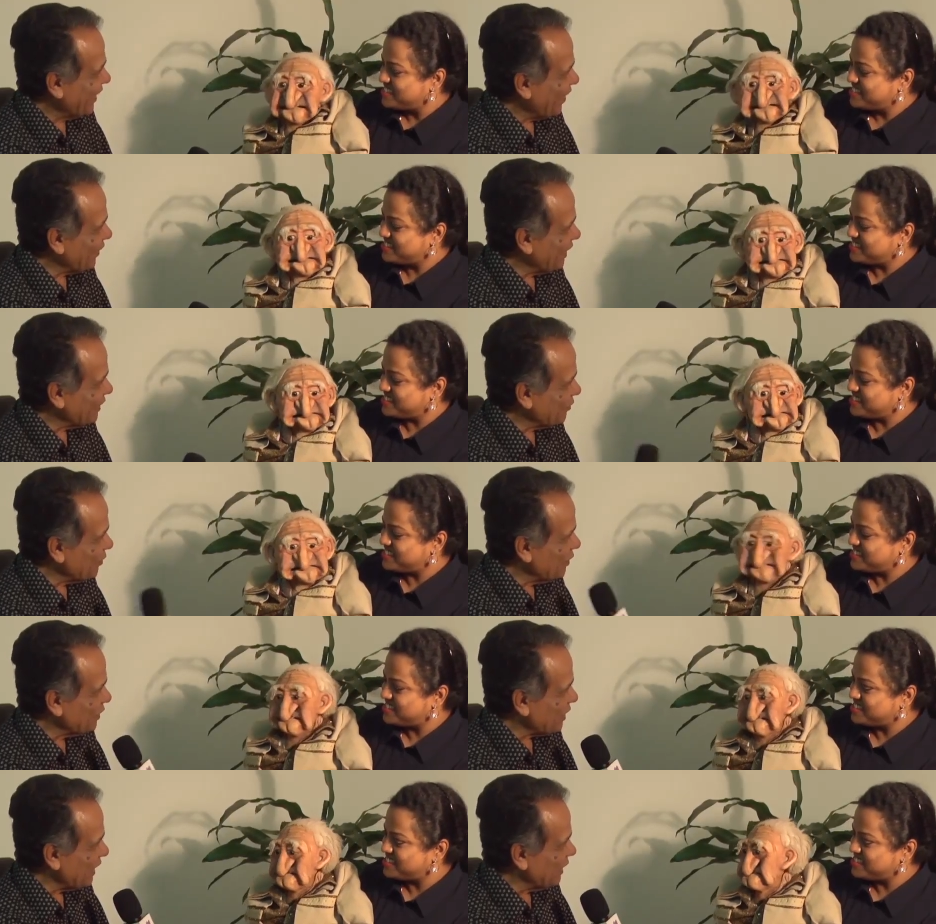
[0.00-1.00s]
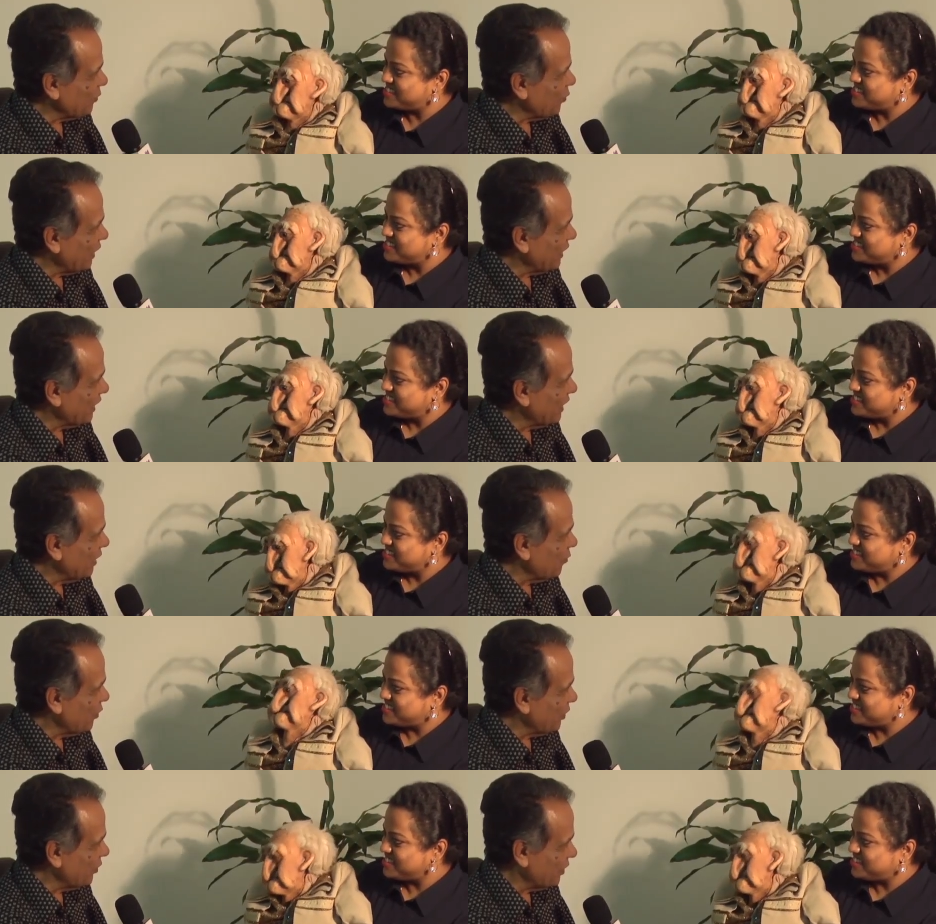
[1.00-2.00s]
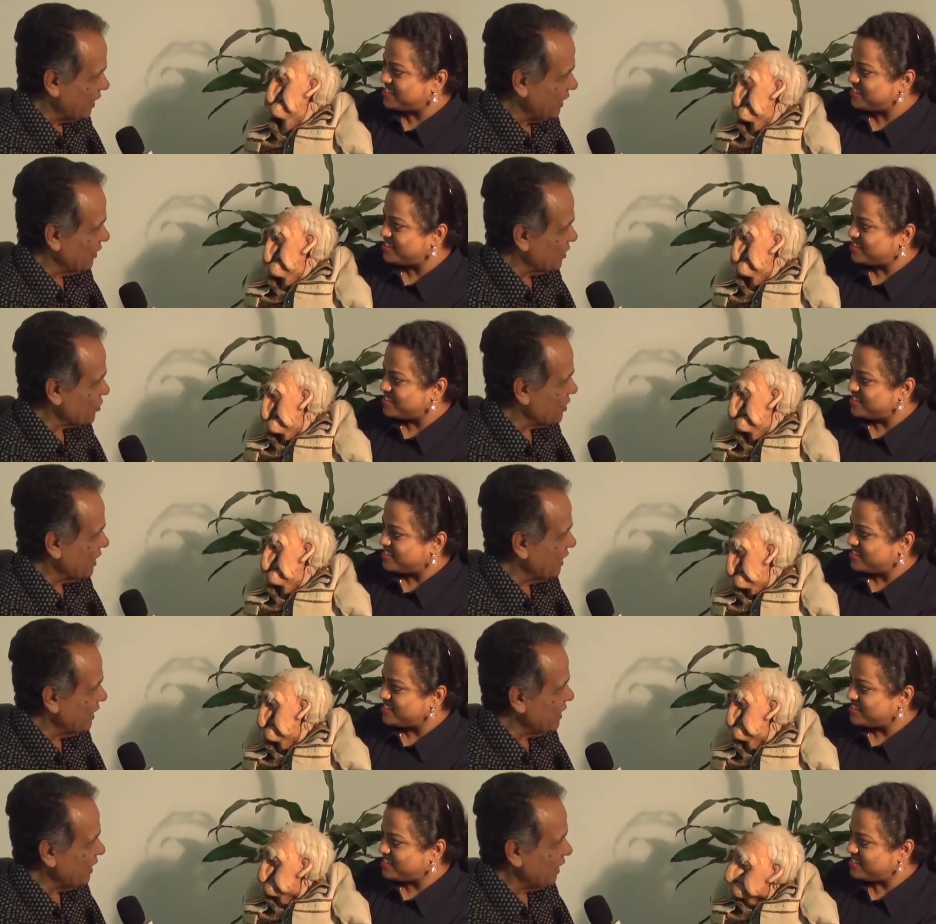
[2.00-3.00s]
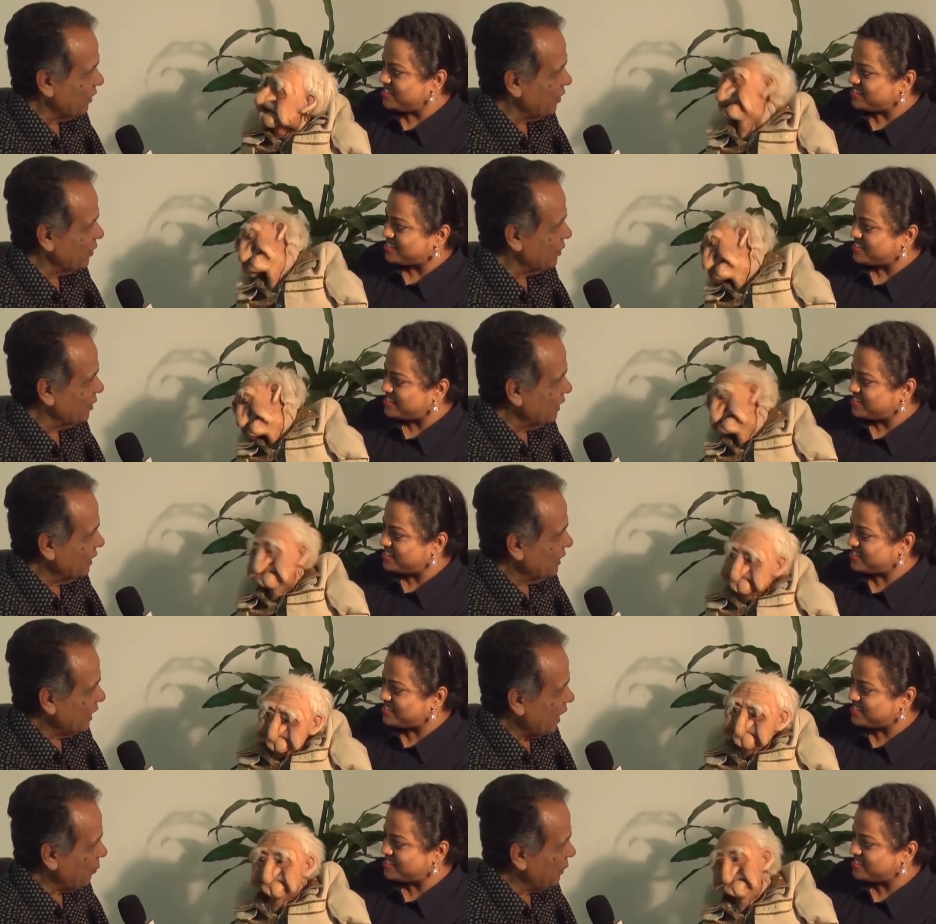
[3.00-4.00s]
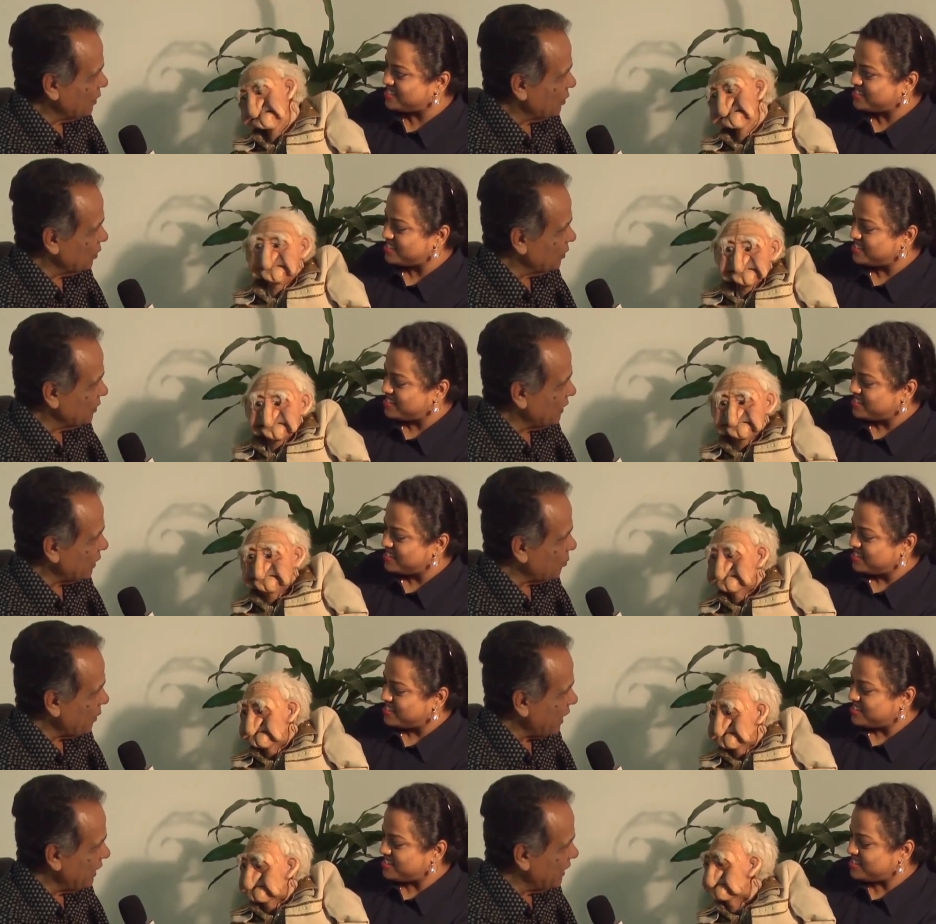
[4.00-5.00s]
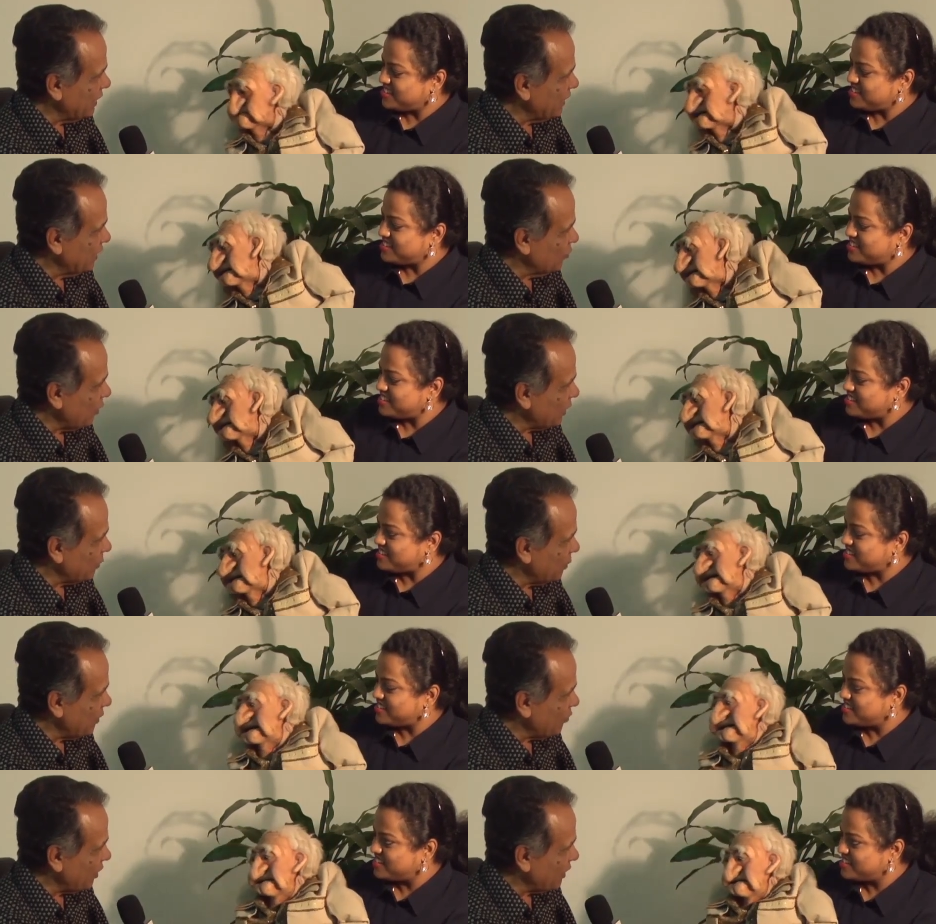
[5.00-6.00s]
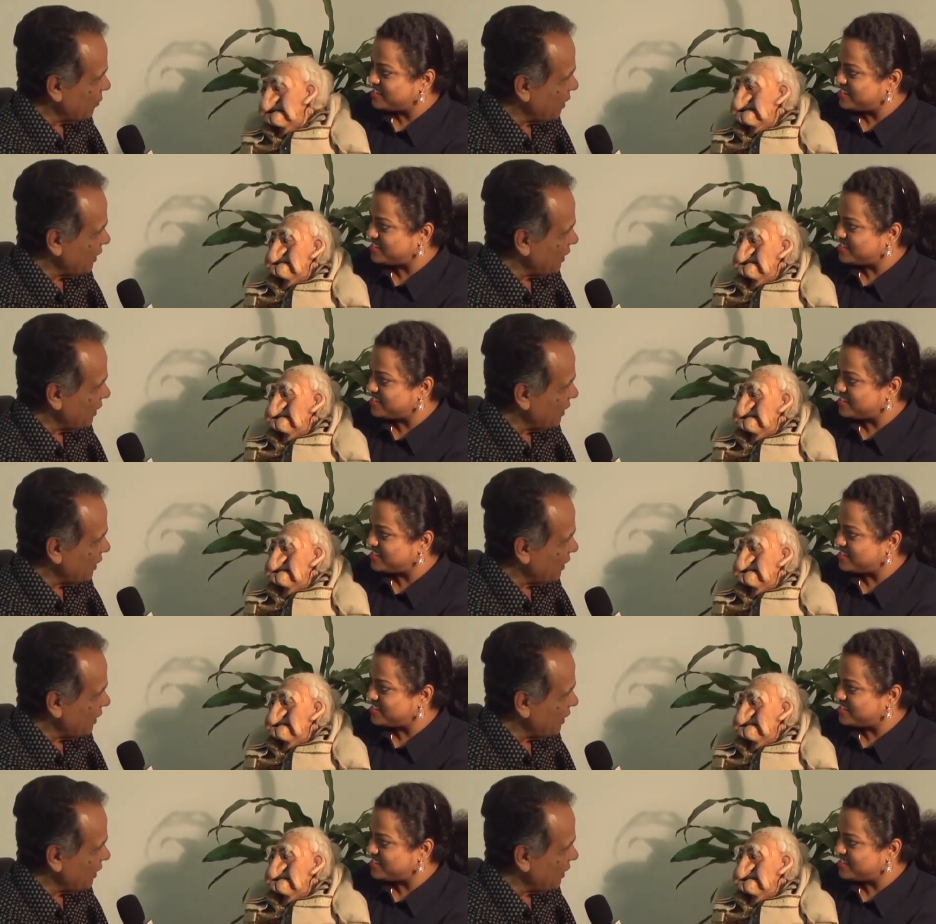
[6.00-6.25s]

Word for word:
Speaker 1: All right, we will try and find a girl for you here in Australia. Are you happy to get married and invite me for the